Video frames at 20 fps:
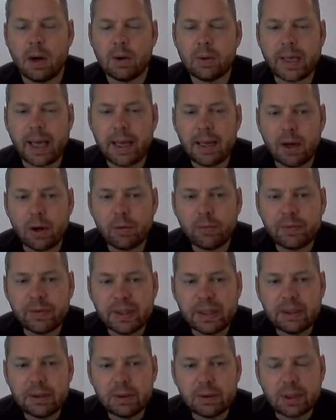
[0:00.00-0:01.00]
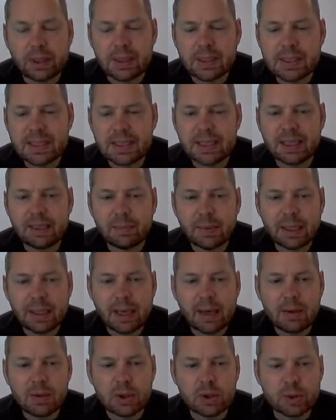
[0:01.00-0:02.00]
Okay, hopefully you can see me
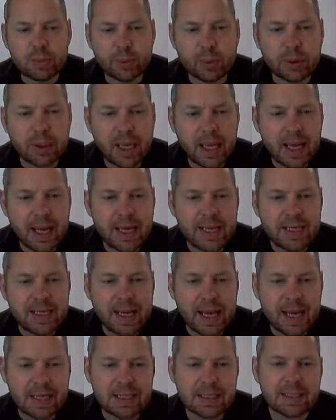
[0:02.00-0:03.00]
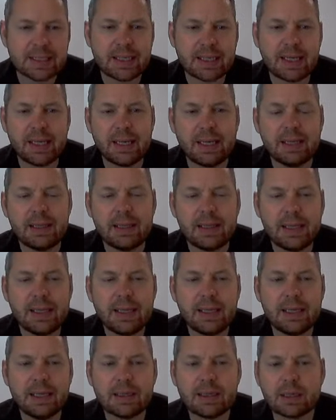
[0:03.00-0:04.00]
now. Just put a yes in
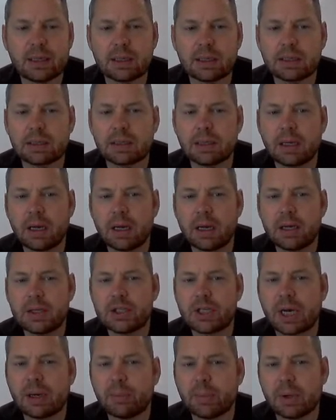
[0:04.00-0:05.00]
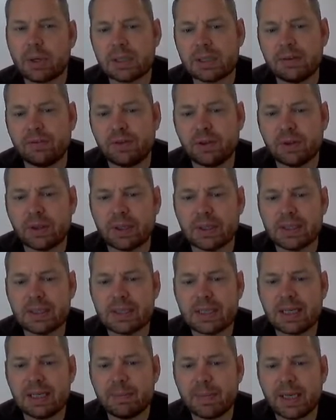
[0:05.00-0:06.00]
the chat box if you can
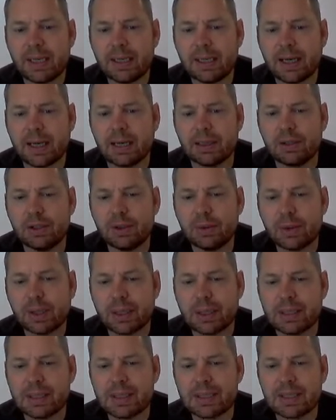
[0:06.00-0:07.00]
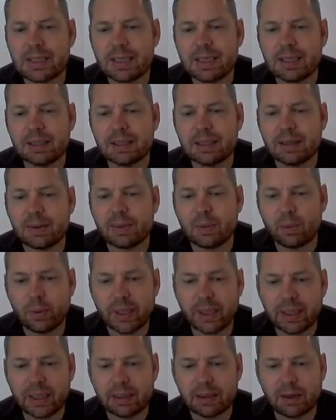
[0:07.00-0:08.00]
see me, and you can see the
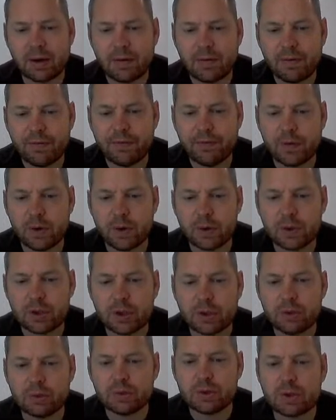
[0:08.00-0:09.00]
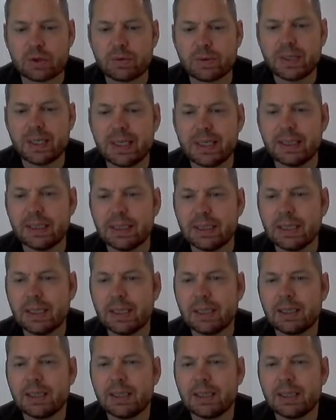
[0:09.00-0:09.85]
Wheel of Fortune screen.